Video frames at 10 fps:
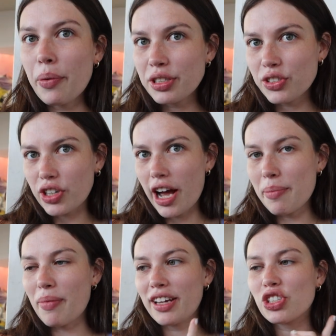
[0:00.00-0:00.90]
would
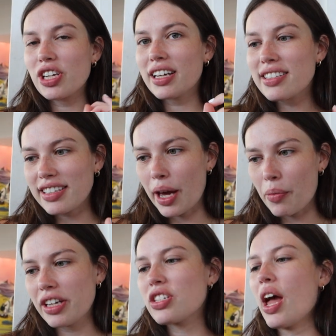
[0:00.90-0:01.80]
describe my chicken
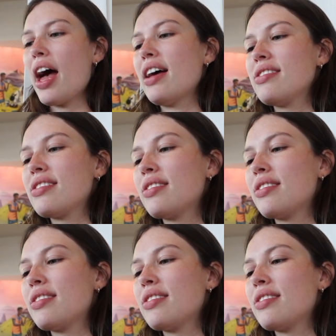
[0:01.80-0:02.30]
sandwich as